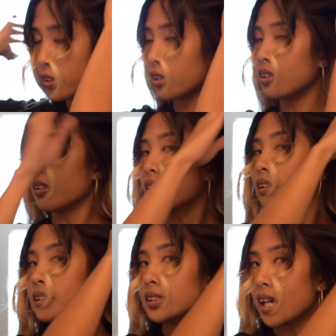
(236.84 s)
you can
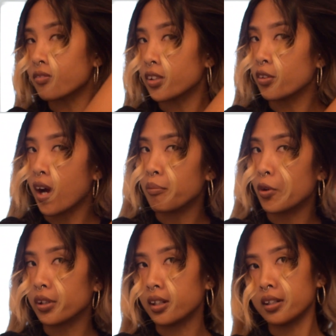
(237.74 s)
definitely grab
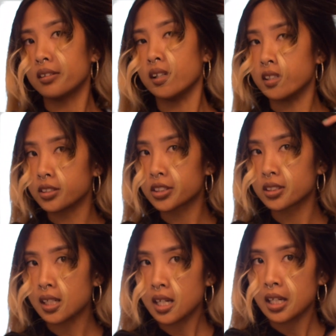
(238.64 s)
more than an
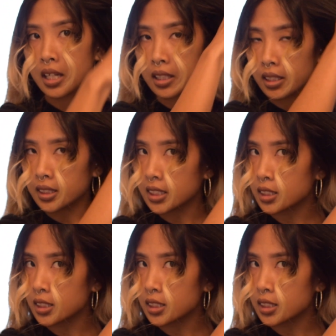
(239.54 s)
inch. This